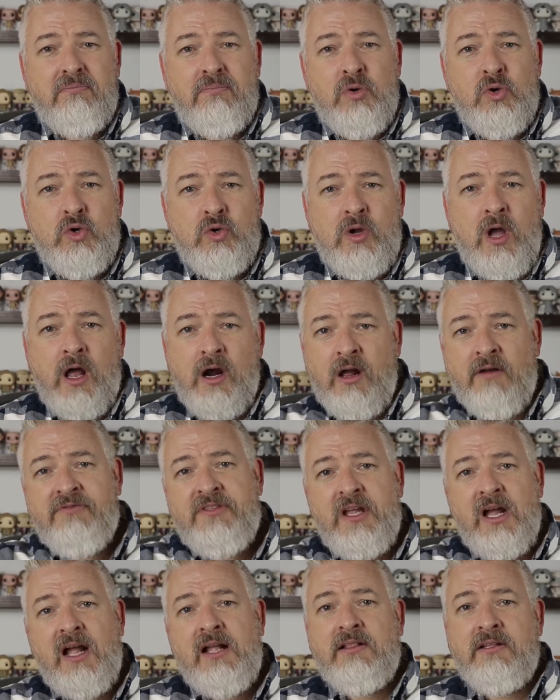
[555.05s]
who got off
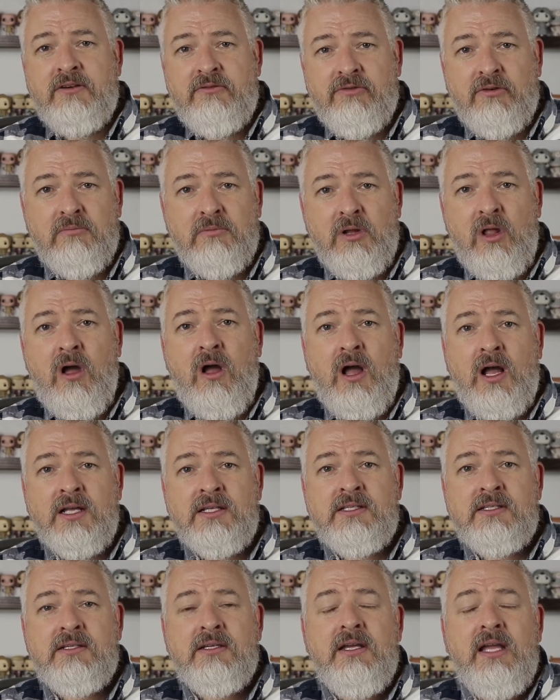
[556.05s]
the island from
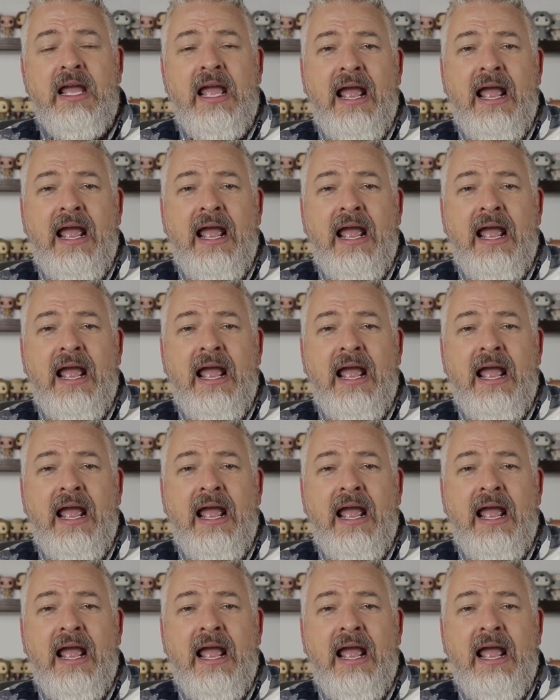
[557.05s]
Lost.